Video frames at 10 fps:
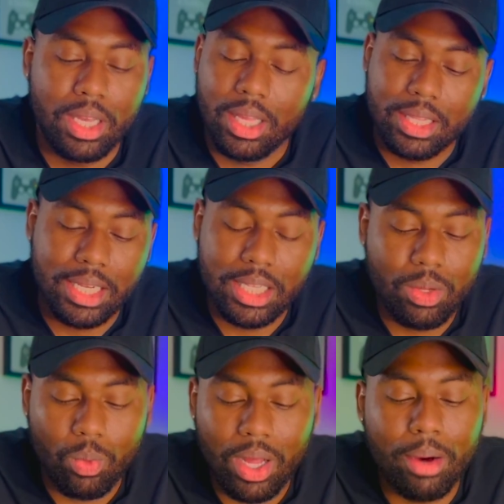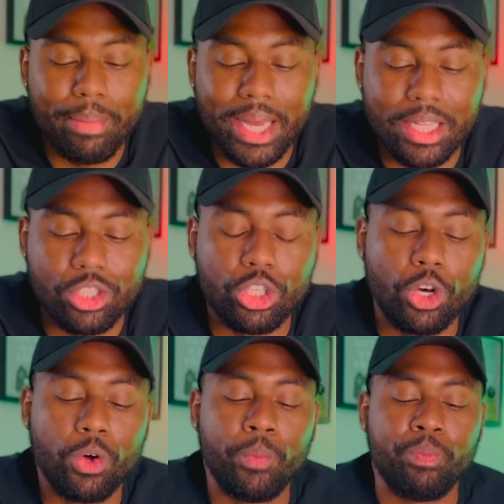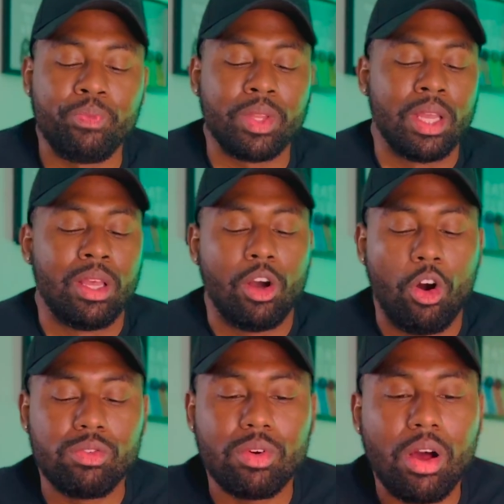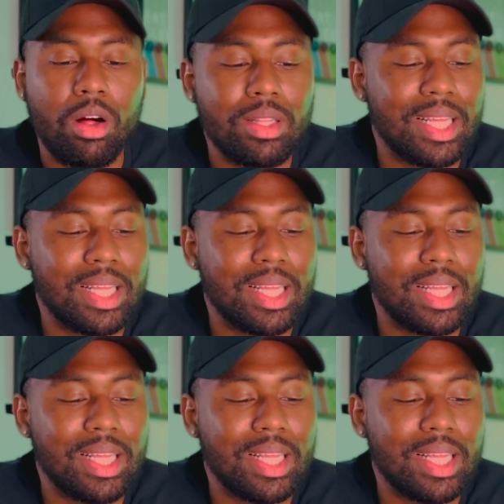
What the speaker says: they did it well, man. So overall,